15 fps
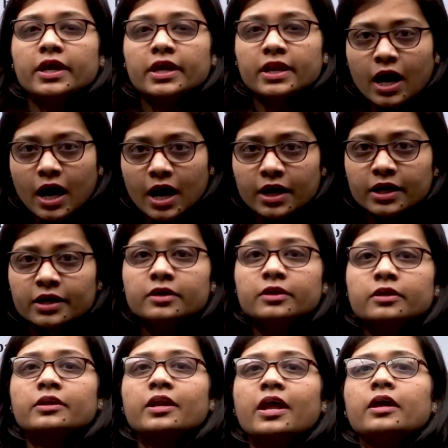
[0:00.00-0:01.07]
in a
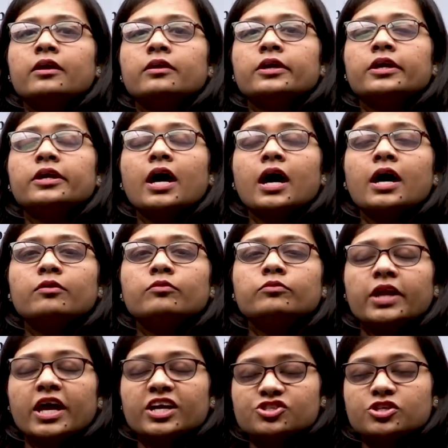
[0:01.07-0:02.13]

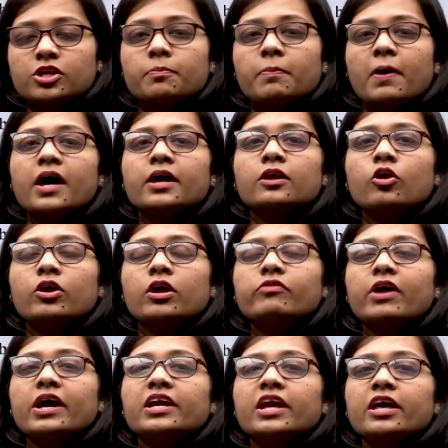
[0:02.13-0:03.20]
national park or a
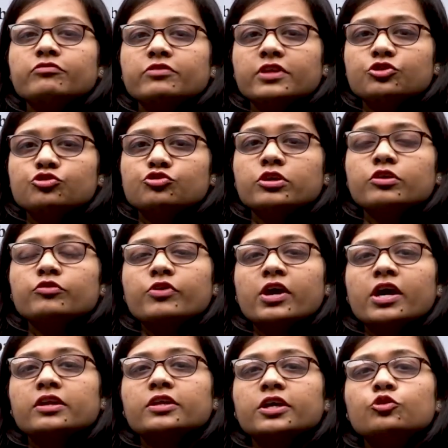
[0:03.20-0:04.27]
wildlife sanctuary
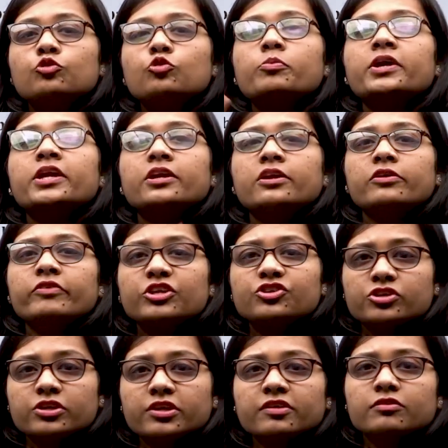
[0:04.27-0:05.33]
where the human
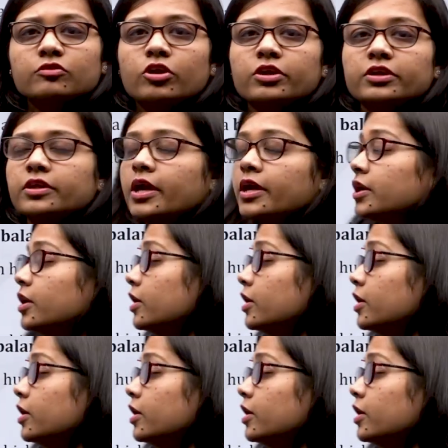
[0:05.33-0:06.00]
intervention is not there.